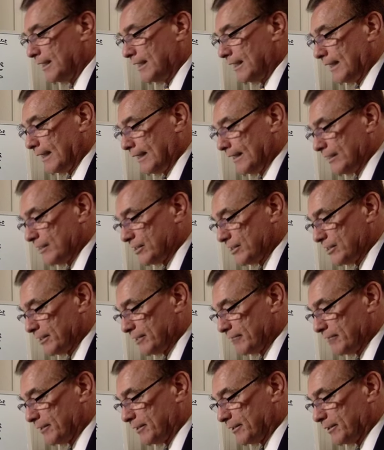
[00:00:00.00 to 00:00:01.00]
and
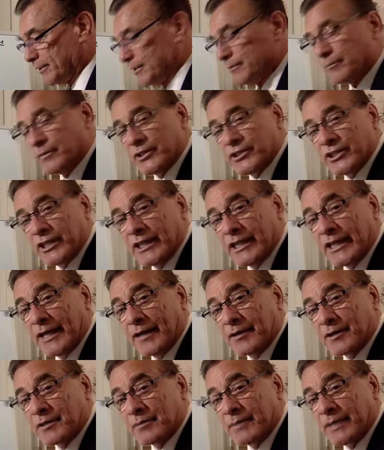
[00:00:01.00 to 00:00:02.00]
0 machine
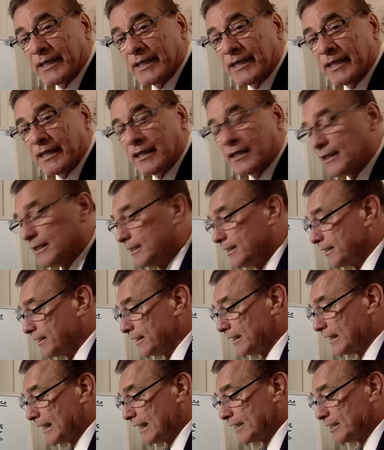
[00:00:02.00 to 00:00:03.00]
hours making the
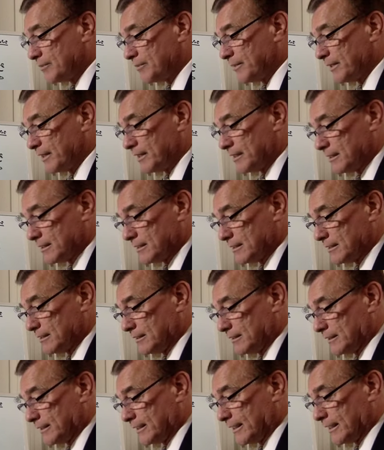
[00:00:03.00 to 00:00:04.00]
large bins.
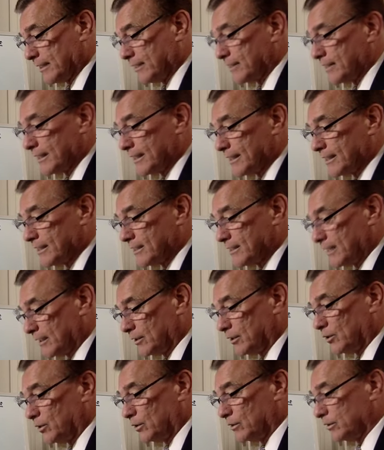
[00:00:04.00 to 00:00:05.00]
Okay, because they can sell
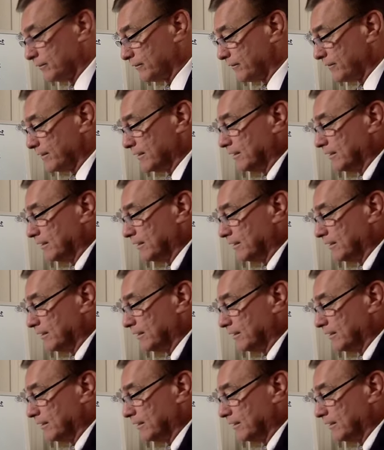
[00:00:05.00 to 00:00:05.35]
all of